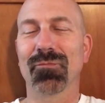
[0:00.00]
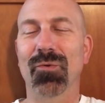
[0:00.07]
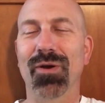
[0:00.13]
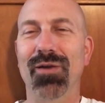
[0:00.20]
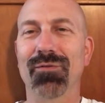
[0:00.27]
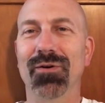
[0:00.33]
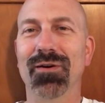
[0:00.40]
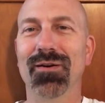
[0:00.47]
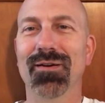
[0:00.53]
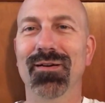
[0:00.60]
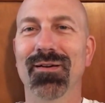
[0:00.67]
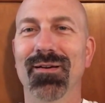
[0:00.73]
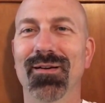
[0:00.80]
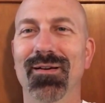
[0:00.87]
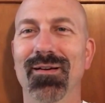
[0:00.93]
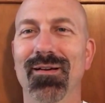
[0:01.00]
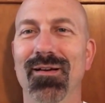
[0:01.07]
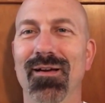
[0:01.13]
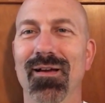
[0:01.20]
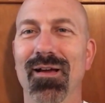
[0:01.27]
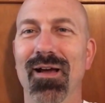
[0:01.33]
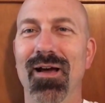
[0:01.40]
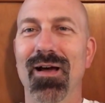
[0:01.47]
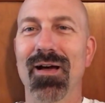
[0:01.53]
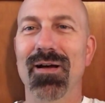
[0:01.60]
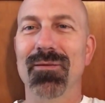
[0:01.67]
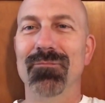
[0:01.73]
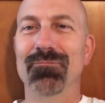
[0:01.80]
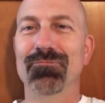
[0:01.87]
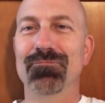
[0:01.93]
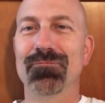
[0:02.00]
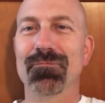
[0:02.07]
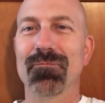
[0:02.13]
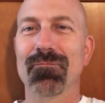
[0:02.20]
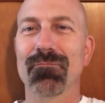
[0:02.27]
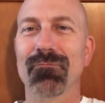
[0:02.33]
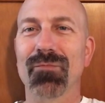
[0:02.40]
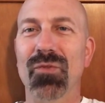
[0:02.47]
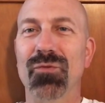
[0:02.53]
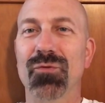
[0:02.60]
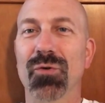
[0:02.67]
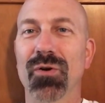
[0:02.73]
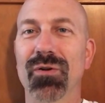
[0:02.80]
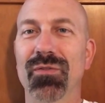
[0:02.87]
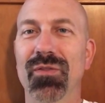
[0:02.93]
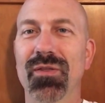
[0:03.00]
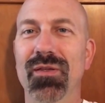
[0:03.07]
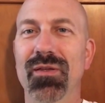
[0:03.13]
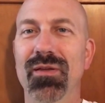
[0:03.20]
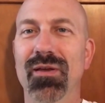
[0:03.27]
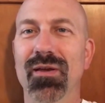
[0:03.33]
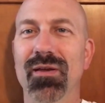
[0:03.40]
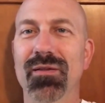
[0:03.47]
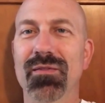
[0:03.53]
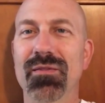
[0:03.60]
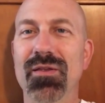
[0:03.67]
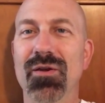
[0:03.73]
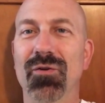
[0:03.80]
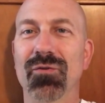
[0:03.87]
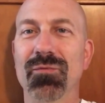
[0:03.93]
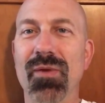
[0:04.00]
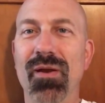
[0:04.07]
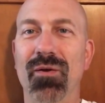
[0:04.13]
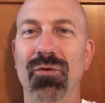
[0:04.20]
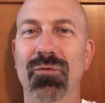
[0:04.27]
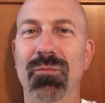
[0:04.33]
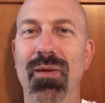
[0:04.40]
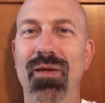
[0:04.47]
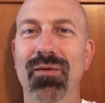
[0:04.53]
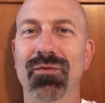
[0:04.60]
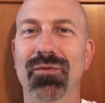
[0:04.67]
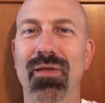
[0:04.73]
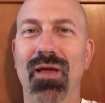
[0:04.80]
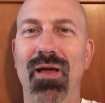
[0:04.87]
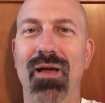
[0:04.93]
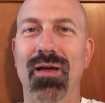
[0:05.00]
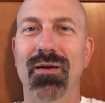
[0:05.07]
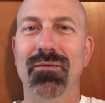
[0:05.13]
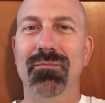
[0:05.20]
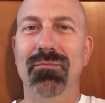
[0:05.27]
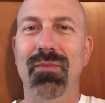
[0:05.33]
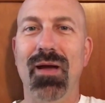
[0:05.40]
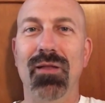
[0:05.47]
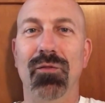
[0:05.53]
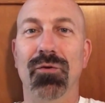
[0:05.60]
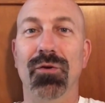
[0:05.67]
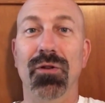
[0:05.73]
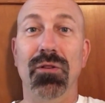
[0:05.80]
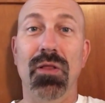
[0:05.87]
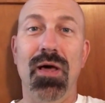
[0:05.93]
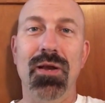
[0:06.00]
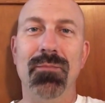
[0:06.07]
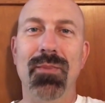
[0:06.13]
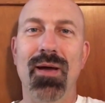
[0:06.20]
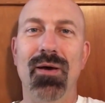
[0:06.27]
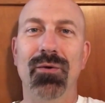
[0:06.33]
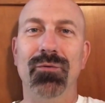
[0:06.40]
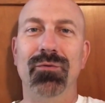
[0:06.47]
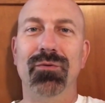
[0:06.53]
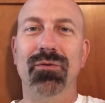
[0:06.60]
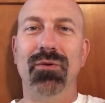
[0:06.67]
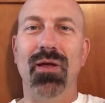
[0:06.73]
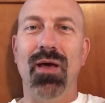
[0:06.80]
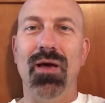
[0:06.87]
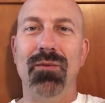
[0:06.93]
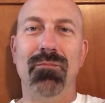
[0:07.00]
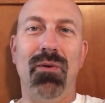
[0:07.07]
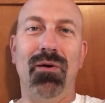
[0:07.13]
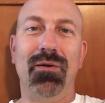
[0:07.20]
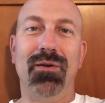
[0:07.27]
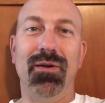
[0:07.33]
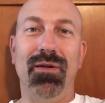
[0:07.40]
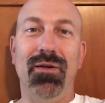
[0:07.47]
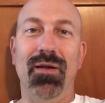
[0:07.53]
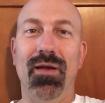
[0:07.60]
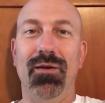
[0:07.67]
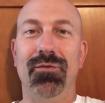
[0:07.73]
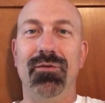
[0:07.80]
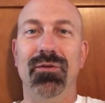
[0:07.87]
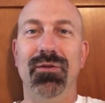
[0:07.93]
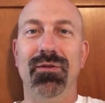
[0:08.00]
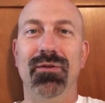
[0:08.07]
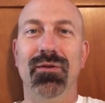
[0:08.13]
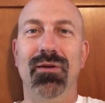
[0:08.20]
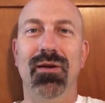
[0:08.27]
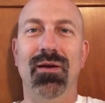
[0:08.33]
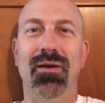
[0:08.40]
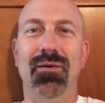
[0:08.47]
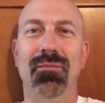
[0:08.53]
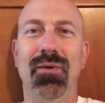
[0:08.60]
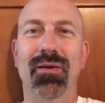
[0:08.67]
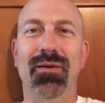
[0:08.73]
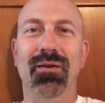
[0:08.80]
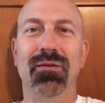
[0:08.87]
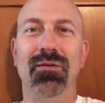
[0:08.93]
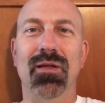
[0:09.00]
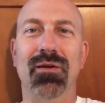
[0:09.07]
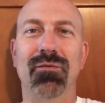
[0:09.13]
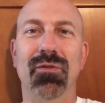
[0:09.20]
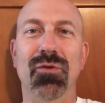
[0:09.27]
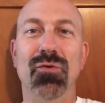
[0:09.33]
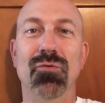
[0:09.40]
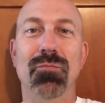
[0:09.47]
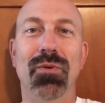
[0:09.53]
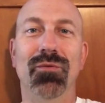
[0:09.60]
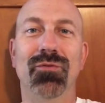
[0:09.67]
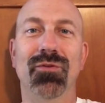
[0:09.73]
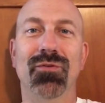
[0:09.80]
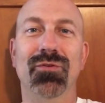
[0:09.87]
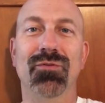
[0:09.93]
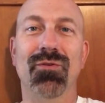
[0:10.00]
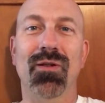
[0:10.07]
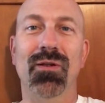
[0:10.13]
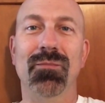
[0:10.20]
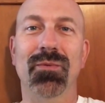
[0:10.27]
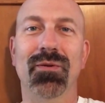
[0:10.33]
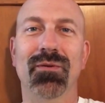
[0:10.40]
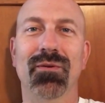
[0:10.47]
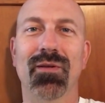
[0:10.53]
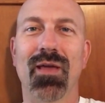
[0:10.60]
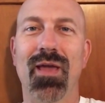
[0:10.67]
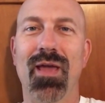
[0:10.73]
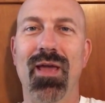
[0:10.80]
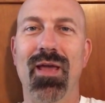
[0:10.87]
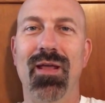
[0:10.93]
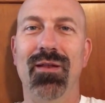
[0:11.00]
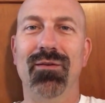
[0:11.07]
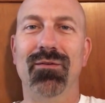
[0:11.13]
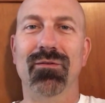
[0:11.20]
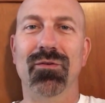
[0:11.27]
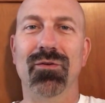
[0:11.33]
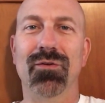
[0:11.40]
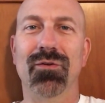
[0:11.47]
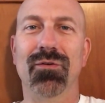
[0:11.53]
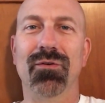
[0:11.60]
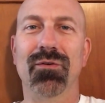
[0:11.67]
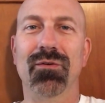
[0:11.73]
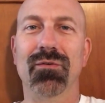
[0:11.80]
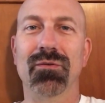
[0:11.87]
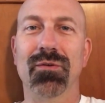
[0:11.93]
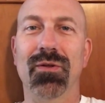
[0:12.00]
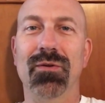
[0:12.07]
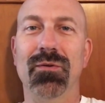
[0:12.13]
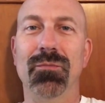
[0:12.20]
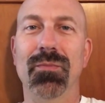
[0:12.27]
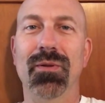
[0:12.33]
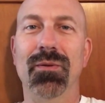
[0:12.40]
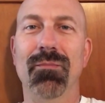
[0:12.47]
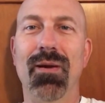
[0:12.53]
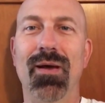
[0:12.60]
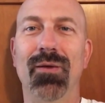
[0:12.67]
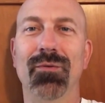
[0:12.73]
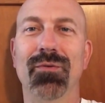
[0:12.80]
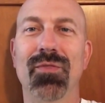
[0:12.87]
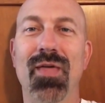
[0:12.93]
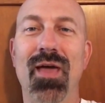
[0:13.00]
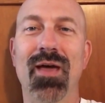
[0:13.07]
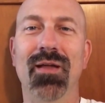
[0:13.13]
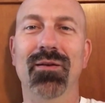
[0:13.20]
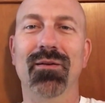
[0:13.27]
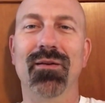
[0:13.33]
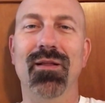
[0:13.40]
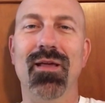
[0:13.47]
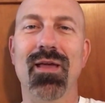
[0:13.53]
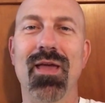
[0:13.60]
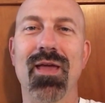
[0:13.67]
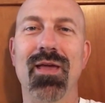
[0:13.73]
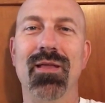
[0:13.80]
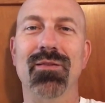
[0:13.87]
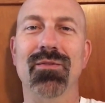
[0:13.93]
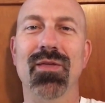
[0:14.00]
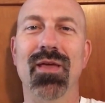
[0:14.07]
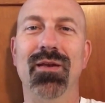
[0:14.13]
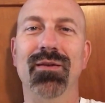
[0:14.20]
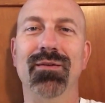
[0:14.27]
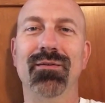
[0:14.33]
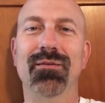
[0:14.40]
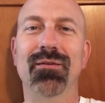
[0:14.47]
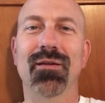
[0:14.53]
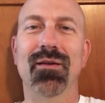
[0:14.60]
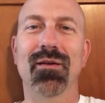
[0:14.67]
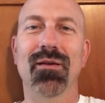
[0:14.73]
whatever. Um, during the uh, years in aerospace, um, I learned a lot about uh, marketing, actually. Um, I did a lot of the new business development and learned a little bit about that. And then in